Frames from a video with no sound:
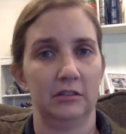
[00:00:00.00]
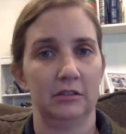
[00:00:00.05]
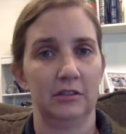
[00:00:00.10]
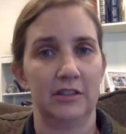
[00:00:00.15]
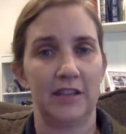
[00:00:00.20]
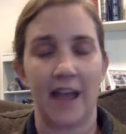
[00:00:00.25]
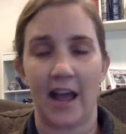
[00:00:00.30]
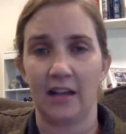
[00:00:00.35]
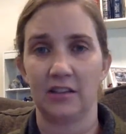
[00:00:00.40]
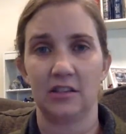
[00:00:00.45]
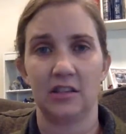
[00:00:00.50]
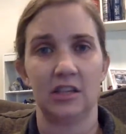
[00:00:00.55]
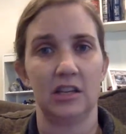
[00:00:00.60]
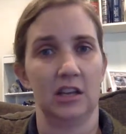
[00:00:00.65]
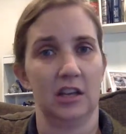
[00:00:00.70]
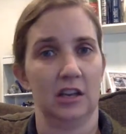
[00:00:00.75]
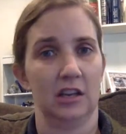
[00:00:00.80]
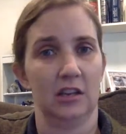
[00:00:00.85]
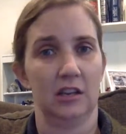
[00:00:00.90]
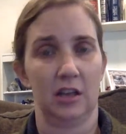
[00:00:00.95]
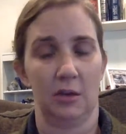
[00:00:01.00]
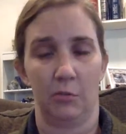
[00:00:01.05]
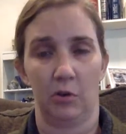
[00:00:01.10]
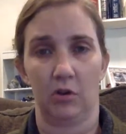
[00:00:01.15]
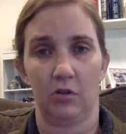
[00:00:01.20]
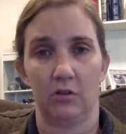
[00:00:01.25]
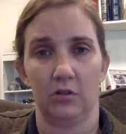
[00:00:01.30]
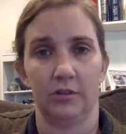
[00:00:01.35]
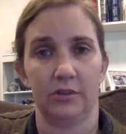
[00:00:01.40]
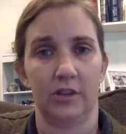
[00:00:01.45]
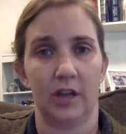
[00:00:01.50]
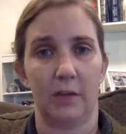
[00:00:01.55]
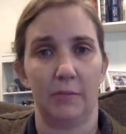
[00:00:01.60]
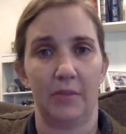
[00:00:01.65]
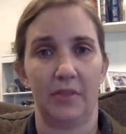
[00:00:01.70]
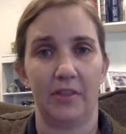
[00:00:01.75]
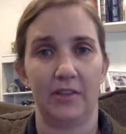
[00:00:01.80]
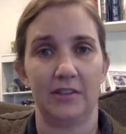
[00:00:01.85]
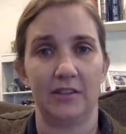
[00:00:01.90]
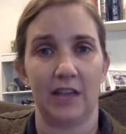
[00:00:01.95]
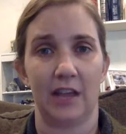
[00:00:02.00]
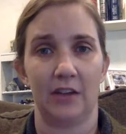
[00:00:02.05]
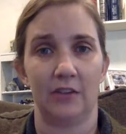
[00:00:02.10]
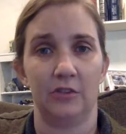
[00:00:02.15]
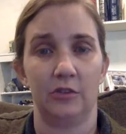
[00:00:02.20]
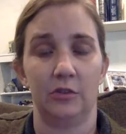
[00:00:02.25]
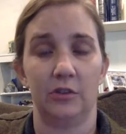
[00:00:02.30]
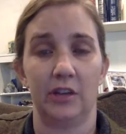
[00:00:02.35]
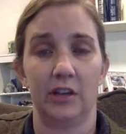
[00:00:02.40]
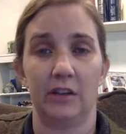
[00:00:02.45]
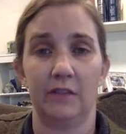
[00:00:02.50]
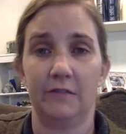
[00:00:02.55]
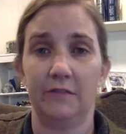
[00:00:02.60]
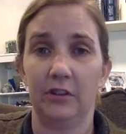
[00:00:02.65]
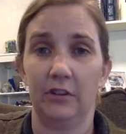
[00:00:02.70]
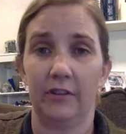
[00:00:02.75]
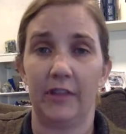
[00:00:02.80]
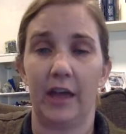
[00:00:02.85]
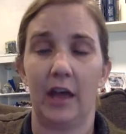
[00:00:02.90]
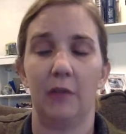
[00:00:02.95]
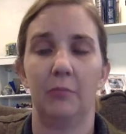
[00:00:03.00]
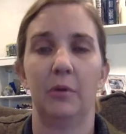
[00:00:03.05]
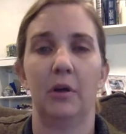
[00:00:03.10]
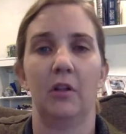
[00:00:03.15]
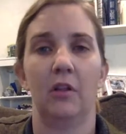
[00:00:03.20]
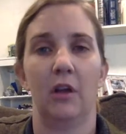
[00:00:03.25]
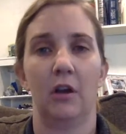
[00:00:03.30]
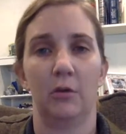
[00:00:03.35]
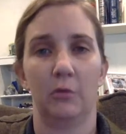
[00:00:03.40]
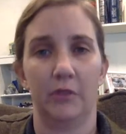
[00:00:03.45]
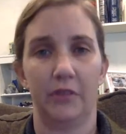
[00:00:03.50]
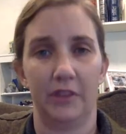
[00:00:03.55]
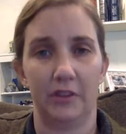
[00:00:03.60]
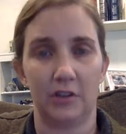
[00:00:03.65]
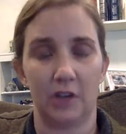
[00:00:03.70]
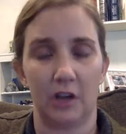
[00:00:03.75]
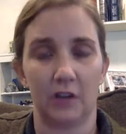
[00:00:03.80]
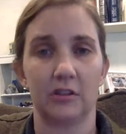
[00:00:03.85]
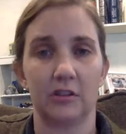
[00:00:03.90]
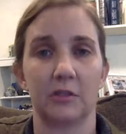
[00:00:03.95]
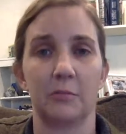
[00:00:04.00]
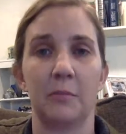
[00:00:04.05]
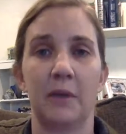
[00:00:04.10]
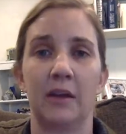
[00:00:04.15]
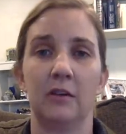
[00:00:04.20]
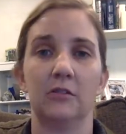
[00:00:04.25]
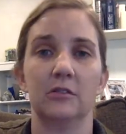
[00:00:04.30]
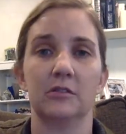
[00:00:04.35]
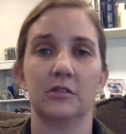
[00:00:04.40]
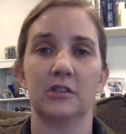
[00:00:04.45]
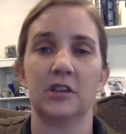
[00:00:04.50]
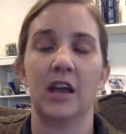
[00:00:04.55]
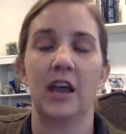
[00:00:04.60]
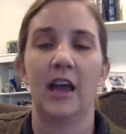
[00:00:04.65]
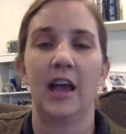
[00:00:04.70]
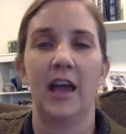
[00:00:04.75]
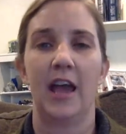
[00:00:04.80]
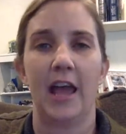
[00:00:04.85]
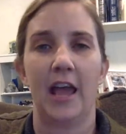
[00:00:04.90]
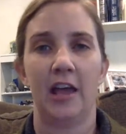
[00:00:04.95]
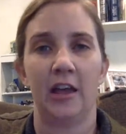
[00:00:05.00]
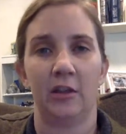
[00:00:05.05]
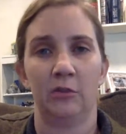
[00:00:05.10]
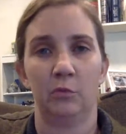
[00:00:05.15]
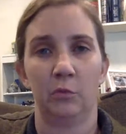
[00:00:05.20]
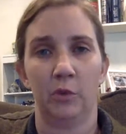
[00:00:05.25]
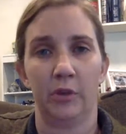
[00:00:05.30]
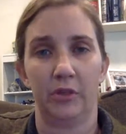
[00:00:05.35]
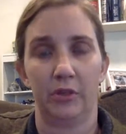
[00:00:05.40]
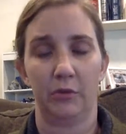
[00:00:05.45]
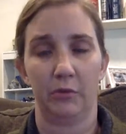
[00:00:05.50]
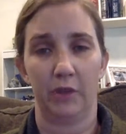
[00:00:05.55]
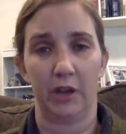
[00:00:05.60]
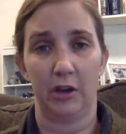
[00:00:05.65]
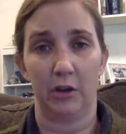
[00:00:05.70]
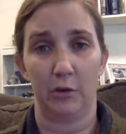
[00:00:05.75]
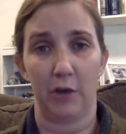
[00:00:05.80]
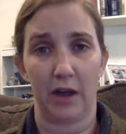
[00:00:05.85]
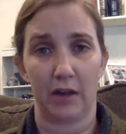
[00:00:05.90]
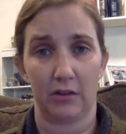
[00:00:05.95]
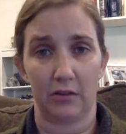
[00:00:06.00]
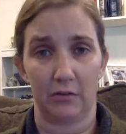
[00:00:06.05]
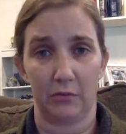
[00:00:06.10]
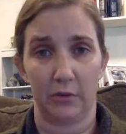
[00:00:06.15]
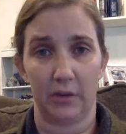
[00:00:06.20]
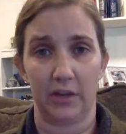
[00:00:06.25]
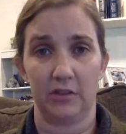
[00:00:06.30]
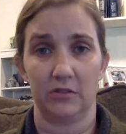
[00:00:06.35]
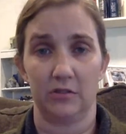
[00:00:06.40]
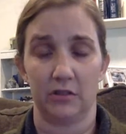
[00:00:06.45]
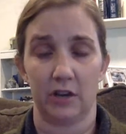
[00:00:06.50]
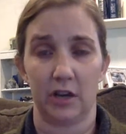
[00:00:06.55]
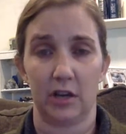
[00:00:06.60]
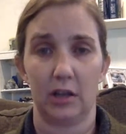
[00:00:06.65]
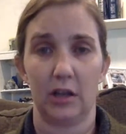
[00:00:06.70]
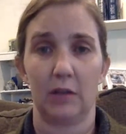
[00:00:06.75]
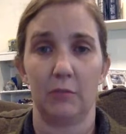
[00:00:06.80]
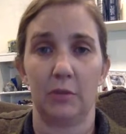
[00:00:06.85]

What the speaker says: nasty chemicals up at the Santa Susana Field Lab, along with the toxic metals and with the radioactive waste, right?